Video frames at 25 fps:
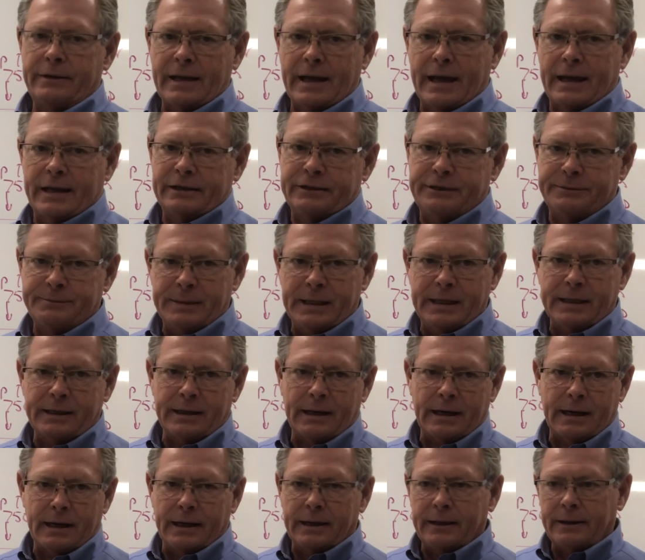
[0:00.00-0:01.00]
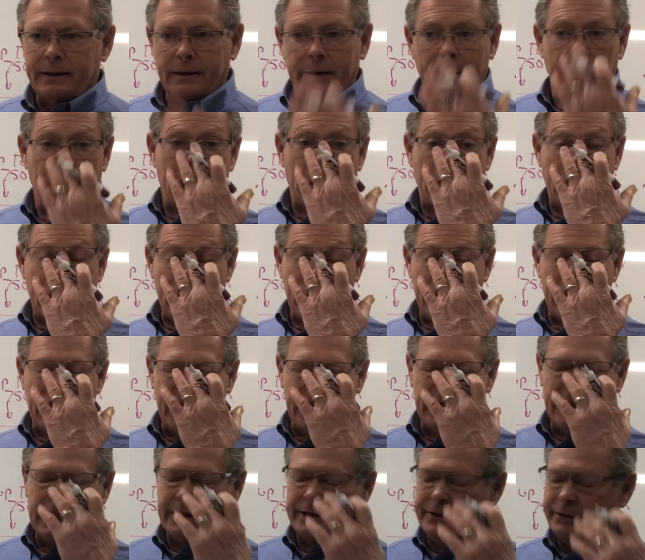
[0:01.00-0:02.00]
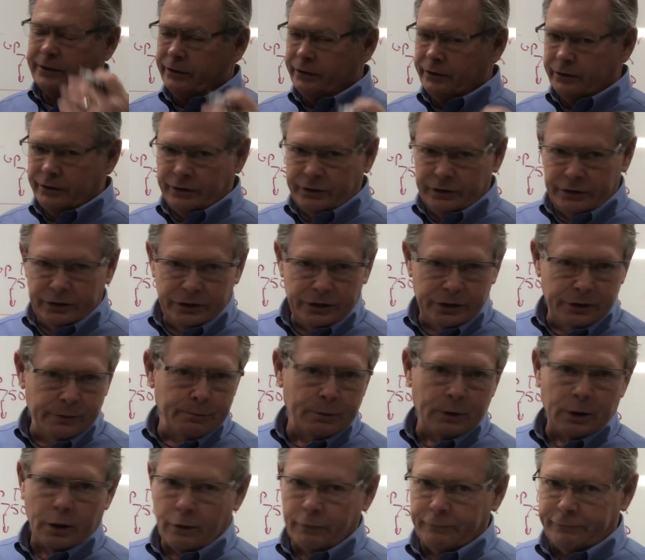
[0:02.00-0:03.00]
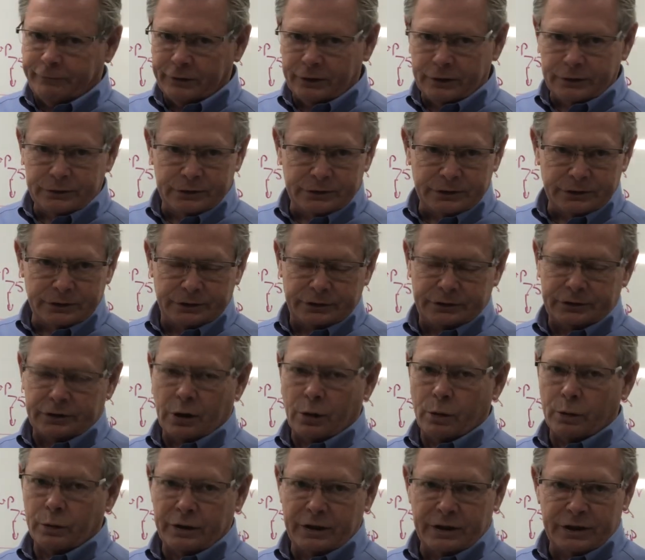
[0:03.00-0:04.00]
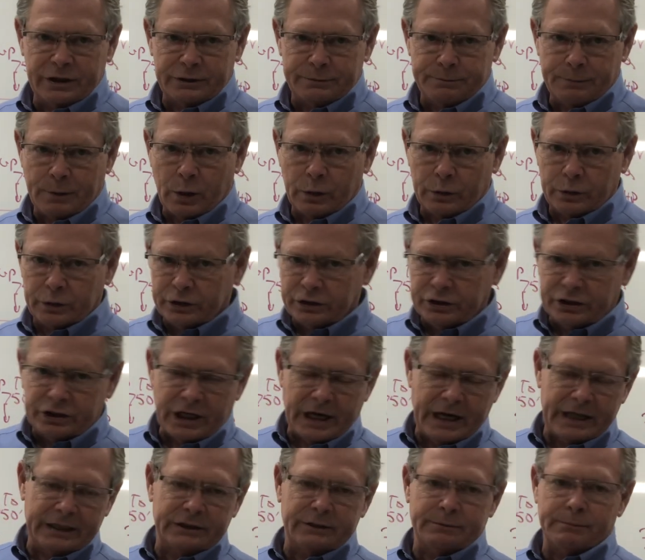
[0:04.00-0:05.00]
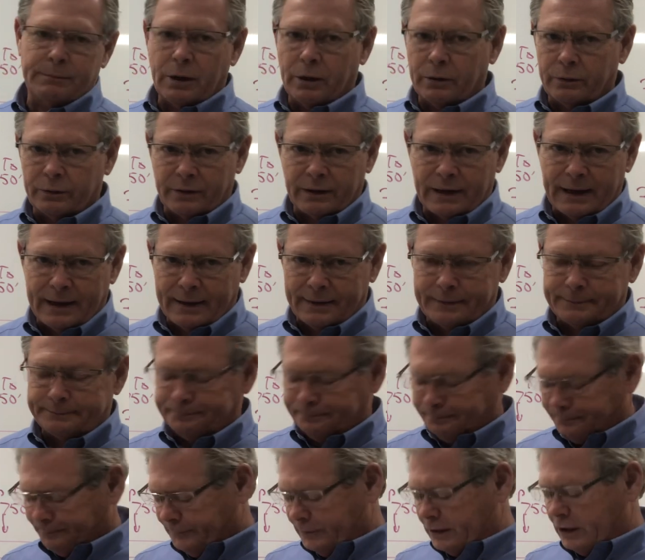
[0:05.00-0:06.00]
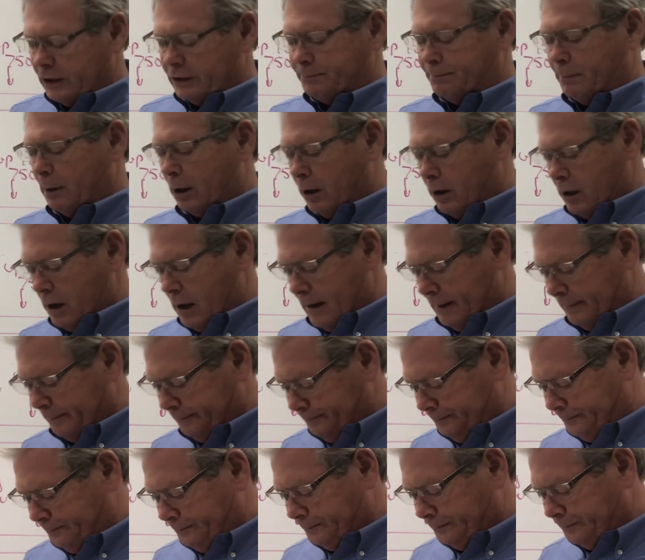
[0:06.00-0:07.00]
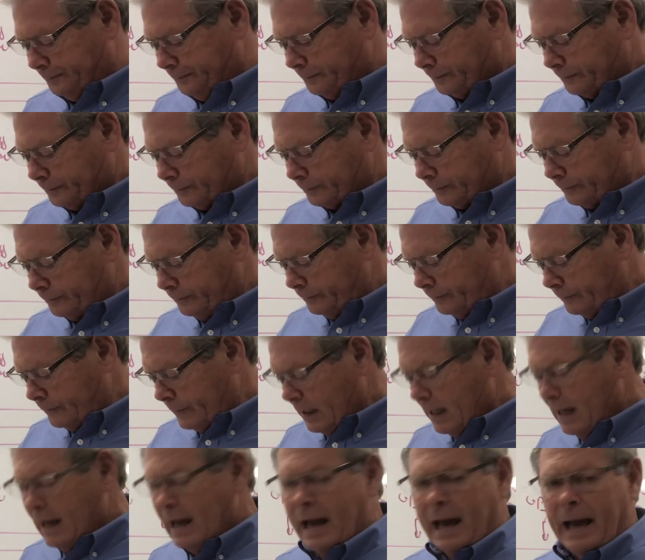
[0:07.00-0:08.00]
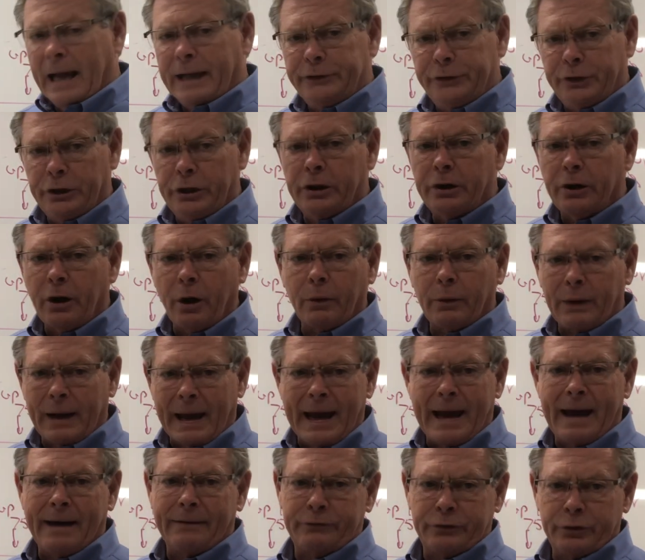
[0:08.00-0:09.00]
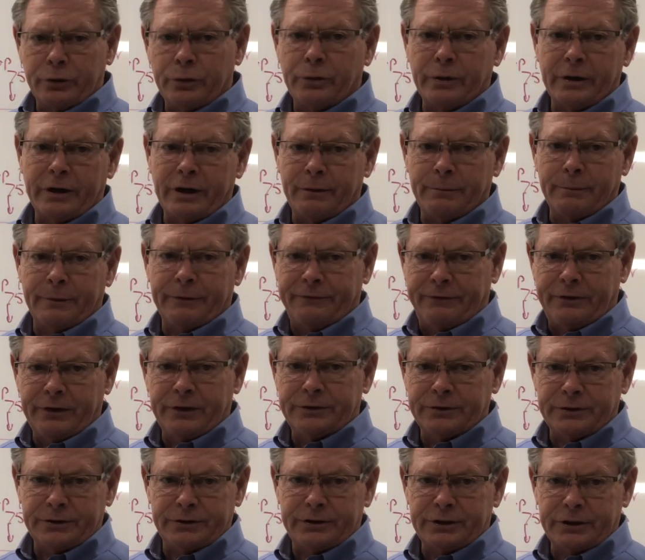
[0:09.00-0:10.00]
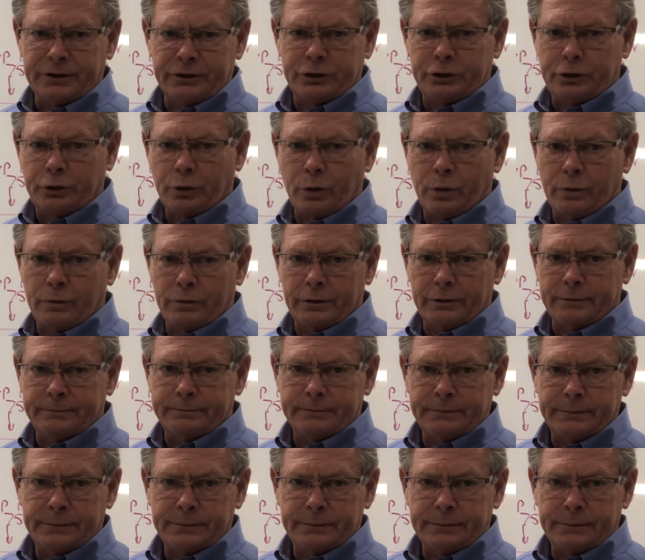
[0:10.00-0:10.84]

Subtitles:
that it's midnight and you blow fuses going to this motor. You change the motor out, it's burned up, and you don't have dual element fuses in the storeroom.